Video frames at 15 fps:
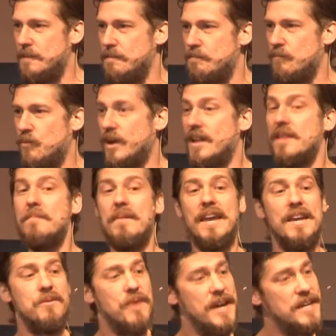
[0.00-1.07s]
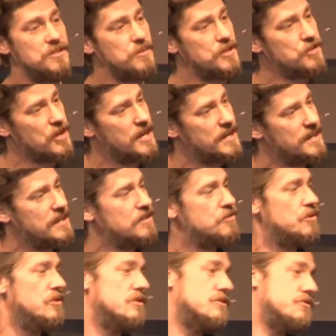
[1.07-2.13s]
One of the main ways we try and get
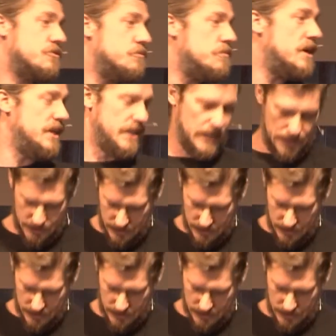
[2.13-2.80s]
control is through money.